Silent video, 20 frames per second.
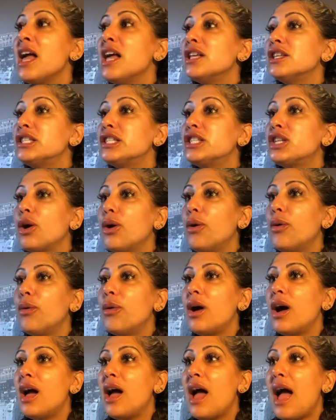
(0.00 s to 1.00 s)

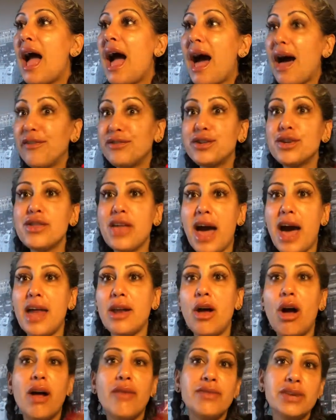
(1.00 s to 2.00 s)
So after
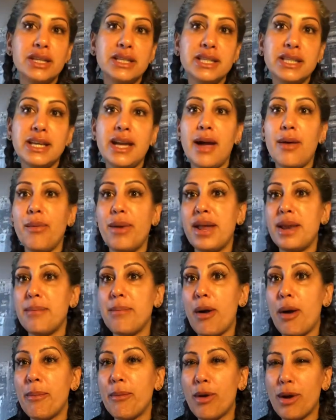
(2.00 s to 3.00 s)
that, obviously I went and
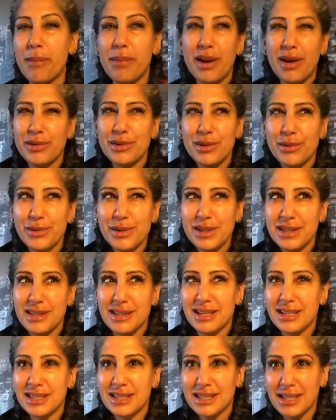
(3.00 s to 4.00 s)
bought more, but I was always
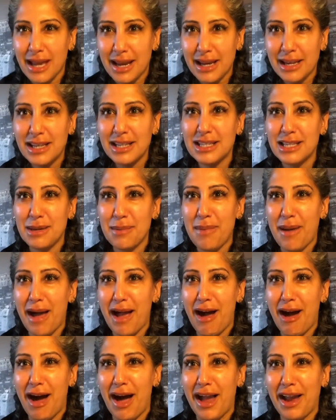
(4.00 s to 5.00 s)
excited to
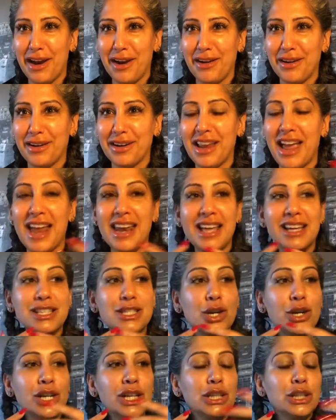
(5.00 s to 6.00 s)
buy iron. And I
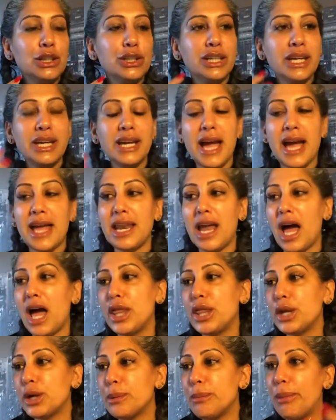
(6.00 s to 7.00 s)
started looking at
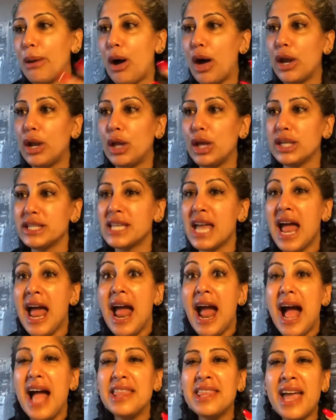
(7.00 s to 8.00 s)
other bottles,
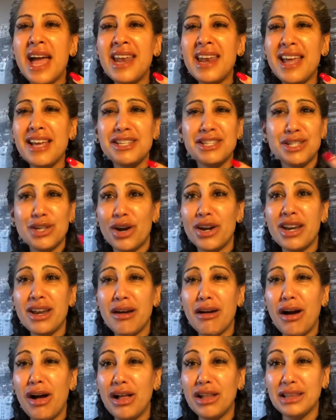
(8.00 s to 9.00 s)
and then I started
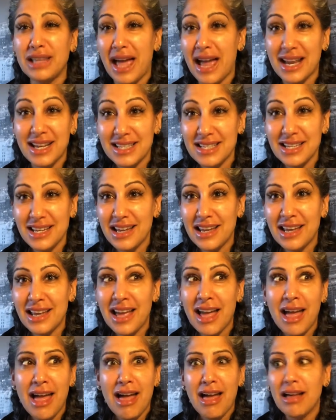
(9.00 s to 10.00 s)
collecting
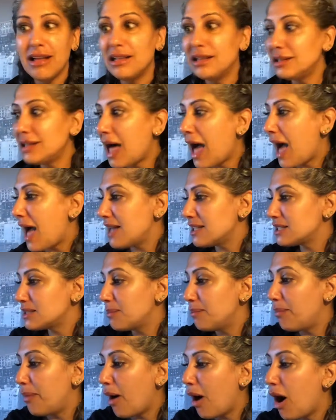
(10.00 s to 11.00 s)
glass
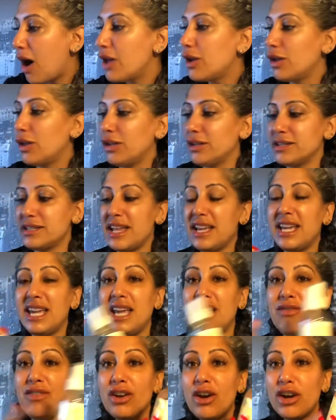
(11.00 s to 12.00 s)
bottles. Like
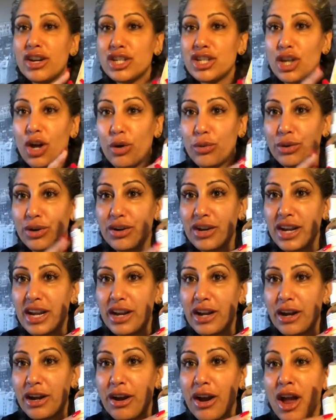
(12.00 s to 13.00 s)
even our toner
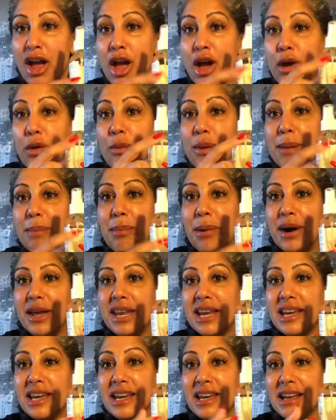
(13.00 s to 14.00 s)
here, we put
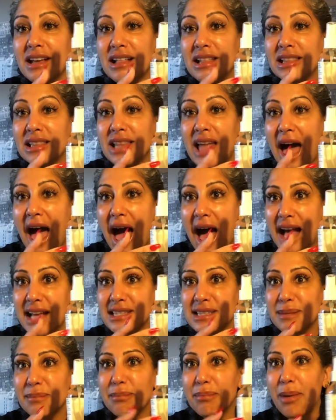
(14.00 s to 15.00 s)
it in a
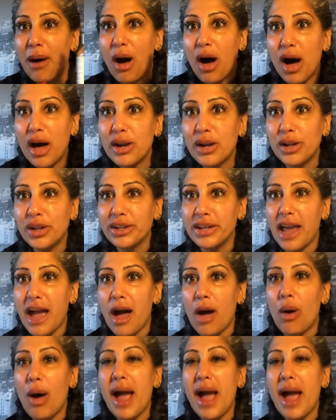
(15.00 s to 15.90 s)
glass bottle now.